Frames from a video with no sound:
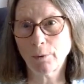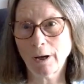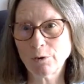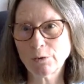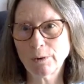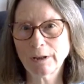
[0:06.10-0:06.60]

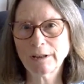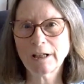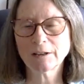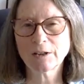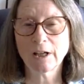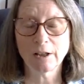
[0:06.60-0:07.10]
I'm doing
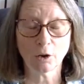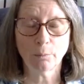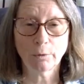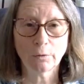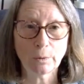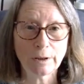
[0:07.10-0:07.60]
next in a
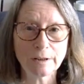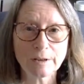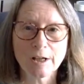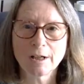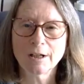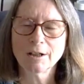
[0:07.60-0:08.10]
couple of
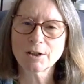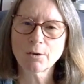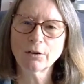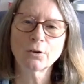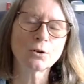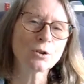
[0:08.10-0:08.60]
weeks, so I
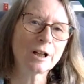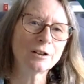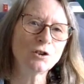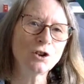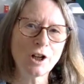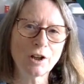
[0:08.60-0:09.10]
thought I'd
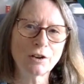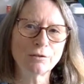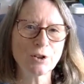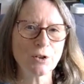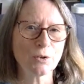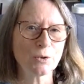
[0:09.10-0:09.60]
share the
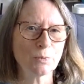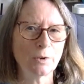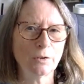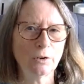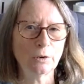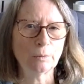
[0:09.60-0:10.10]
results
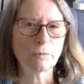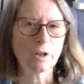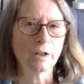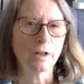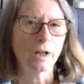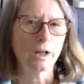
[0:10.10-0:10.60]
with you.
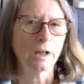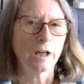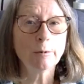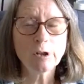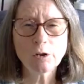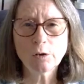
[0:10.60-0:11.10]
I've
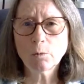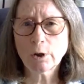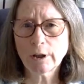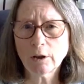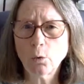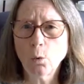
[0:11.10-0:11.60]
been doing what
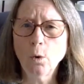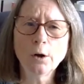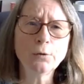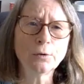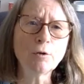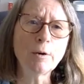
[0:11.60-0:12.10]
I call
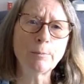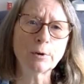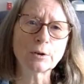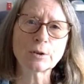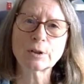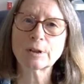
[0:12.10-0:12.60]
woven
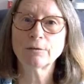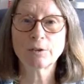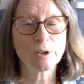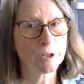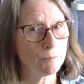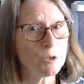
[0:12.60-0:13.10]
ribbons for
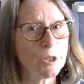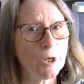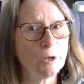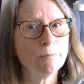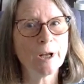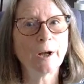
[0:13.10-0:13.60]
some
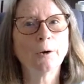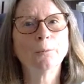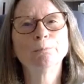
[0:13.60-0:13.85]
time now,